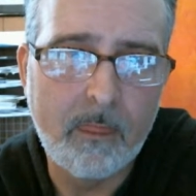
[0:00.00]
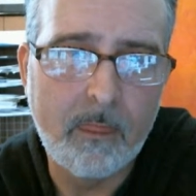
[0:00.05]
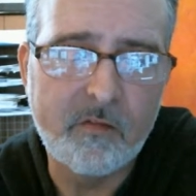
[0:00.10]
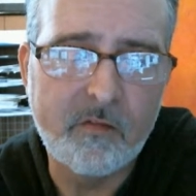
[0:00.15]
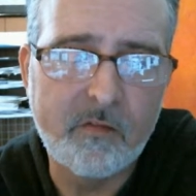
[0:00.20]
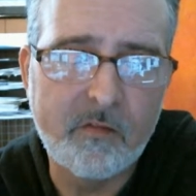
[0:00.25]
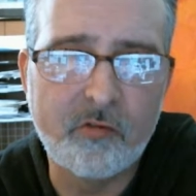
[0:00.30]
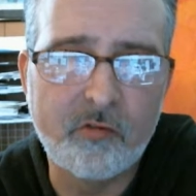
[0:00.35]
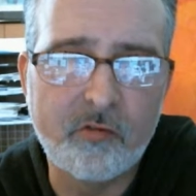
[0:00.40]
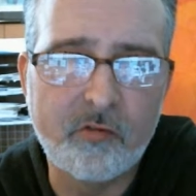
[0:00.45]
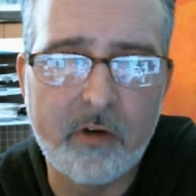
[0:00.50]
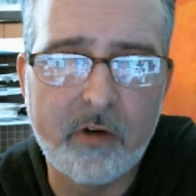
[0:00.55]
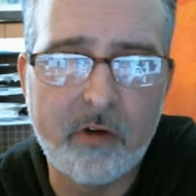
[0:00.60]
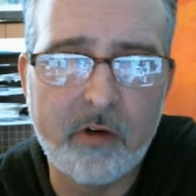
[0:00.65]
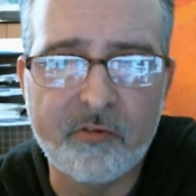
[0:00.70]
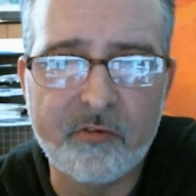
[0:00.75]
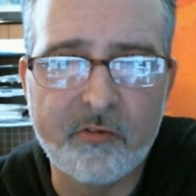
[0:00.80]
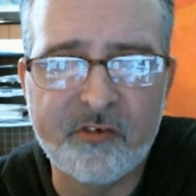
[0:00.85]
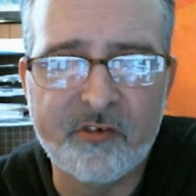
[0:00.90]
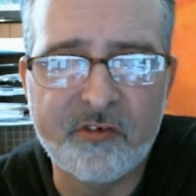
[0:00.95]
Children are
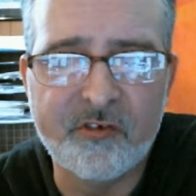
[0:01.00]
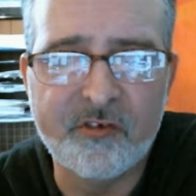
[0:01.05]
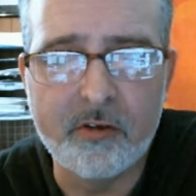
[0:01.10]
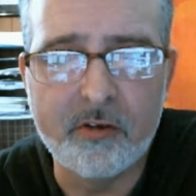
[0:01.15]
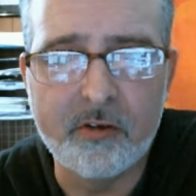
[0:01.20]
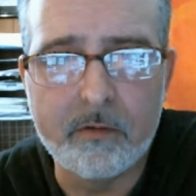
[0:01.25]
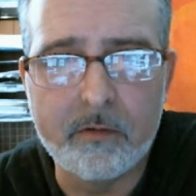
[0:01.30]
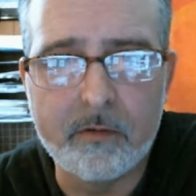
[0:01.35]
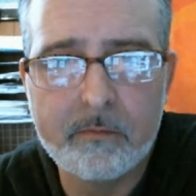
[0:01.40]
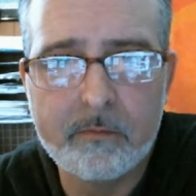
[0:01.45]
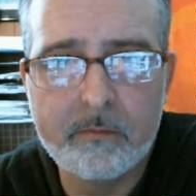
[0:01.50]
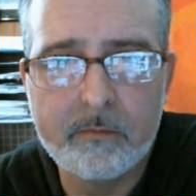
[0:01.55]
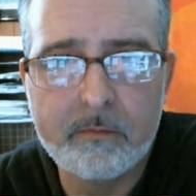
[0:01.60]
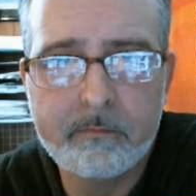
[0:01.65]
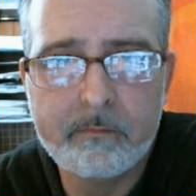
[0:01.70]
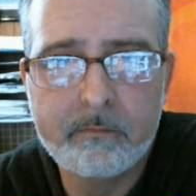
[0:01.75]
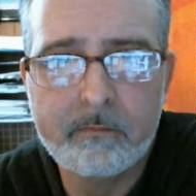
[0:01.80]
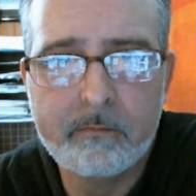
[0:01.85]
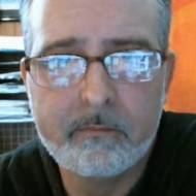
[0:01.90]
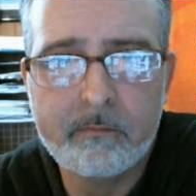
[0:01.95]
resilient.
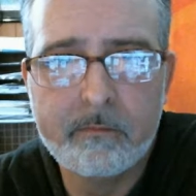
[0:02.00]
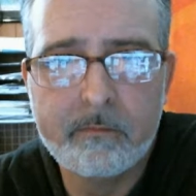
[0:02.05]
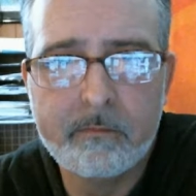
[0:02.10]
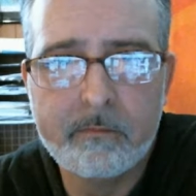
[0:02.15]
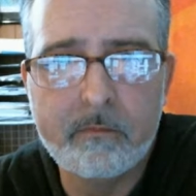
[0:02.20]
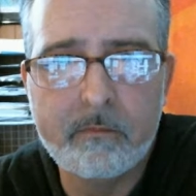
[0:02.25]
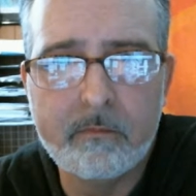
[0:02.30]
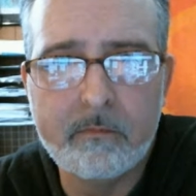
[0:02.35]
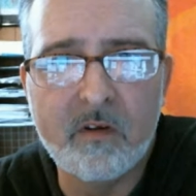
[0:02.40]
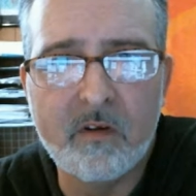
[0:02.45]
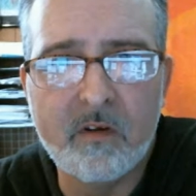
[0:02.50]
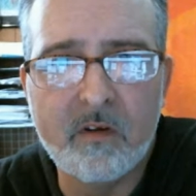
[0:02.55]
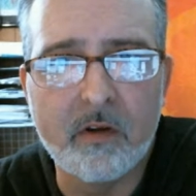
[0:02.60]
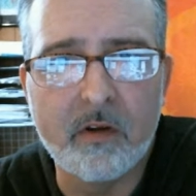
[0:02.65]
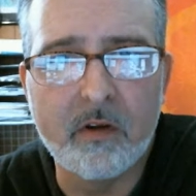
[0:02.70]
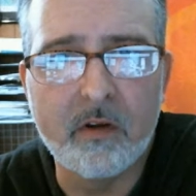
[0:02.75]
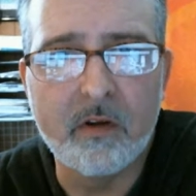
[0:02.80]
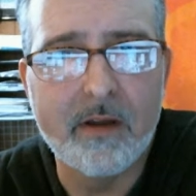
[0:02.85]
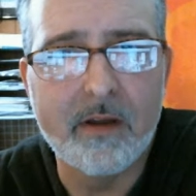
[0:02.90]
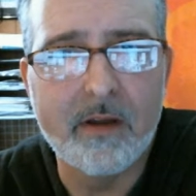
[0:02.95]
No, they
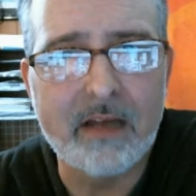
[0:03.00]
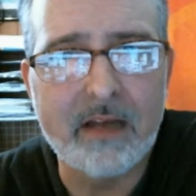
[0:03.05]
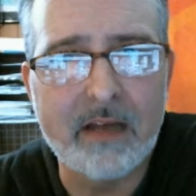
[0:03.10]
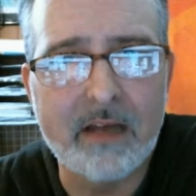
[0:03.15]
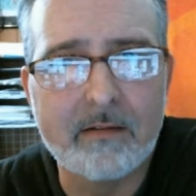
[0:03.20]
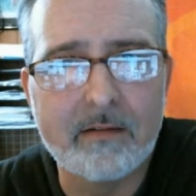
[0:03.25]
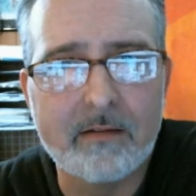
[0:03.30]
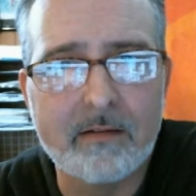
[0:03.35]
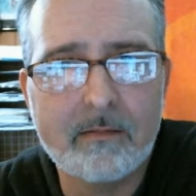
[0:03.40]
are not.